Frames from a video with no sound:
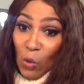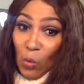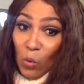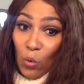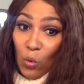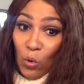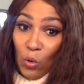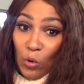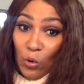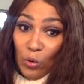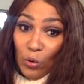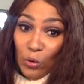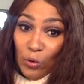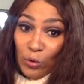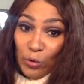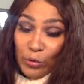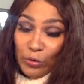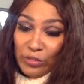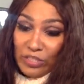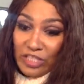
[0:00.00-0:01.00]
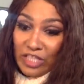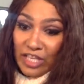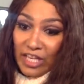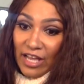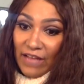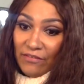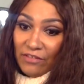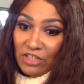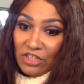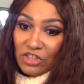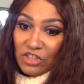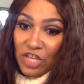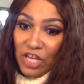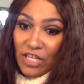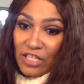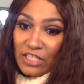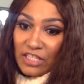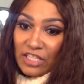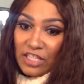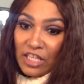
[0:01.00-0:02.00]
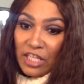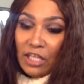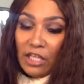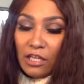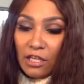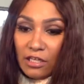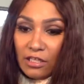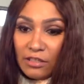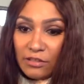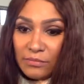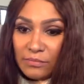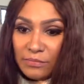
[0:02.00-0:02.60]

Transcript: Ooh. It's like having a shot of tequila.